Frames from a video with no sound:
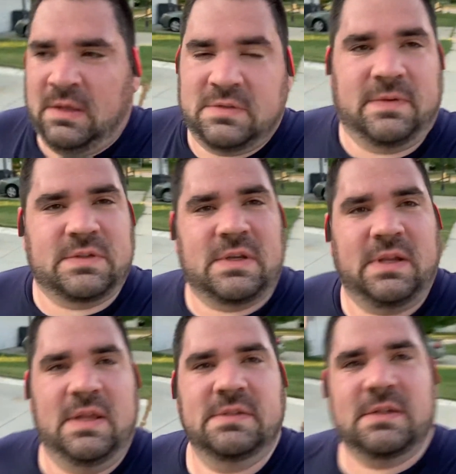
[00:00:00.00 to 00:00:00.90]
feels good.
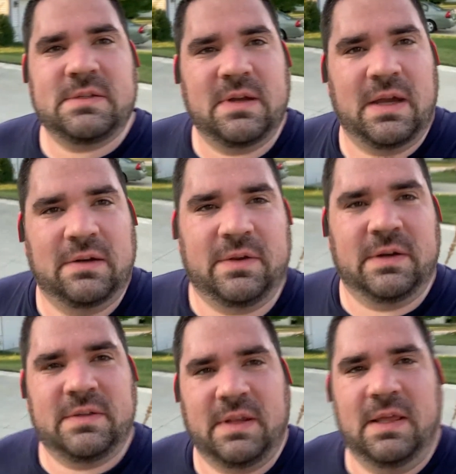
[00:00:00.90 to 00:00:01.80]
It's not too hot out here
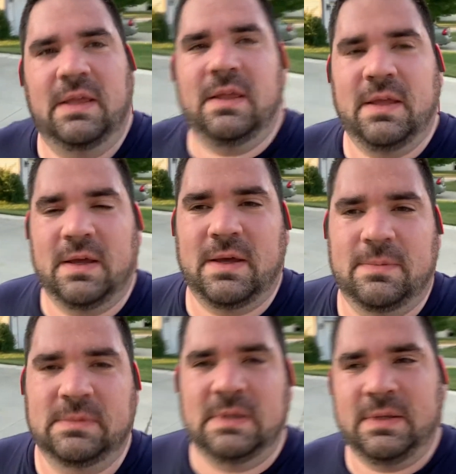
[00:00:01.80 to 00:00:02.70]
today.
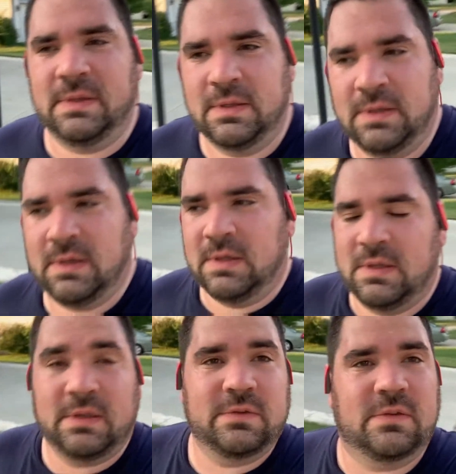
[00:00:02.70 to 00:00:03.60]
So
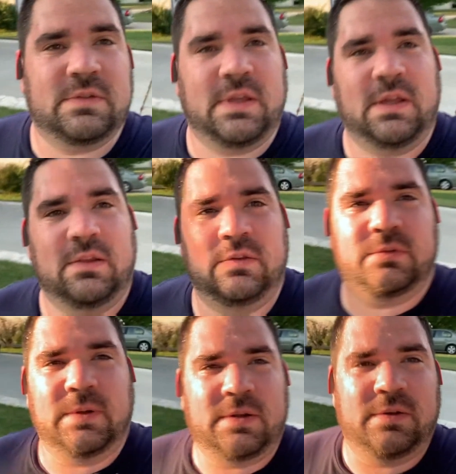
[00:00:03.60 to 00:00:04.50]
you can see I got a little
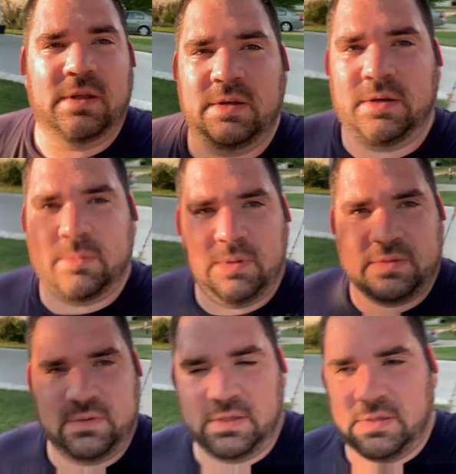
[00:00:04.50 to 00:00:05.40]
sweat going on here,
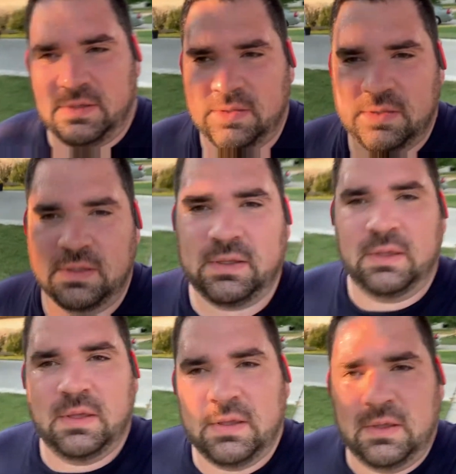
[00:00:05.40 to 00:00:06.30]
but
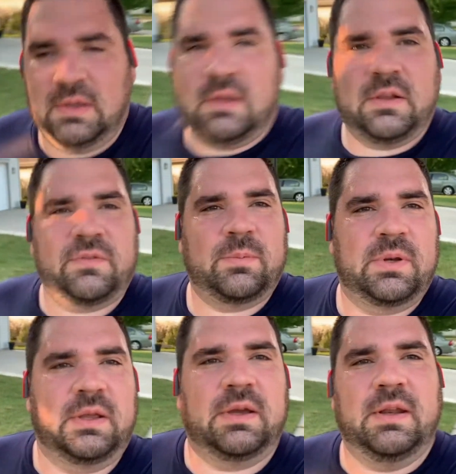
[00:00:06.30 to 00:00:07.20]
I feel
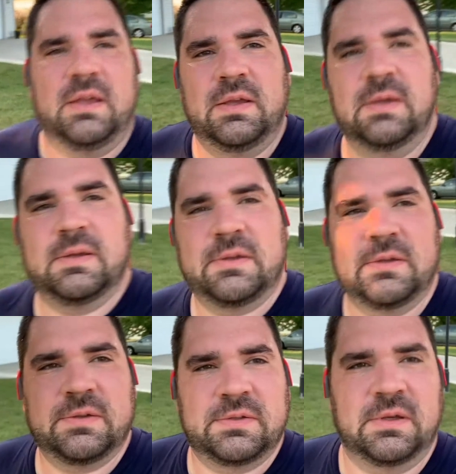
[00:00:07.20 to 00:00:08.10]
pretty good.
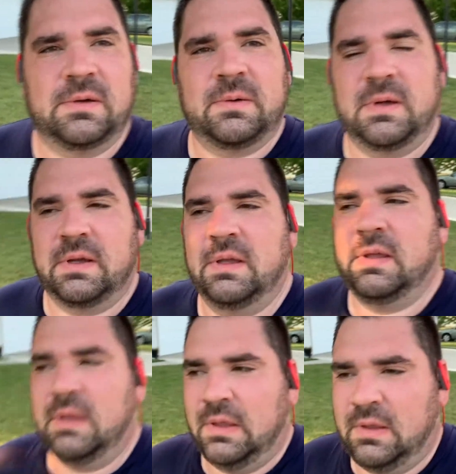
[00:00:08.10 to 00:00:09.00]
So
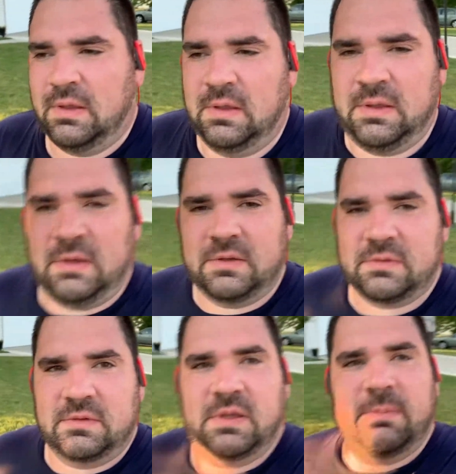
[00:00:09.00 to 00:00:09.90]
I guess
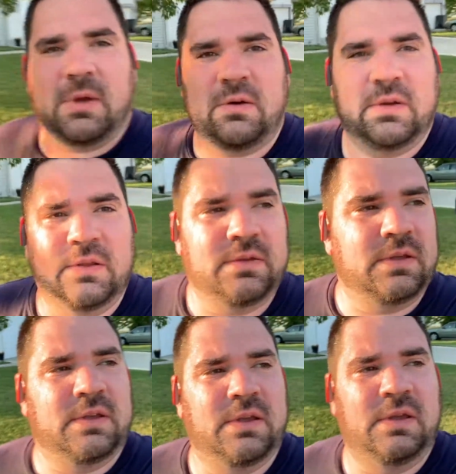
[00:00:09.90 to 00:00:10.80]
we'll keep going and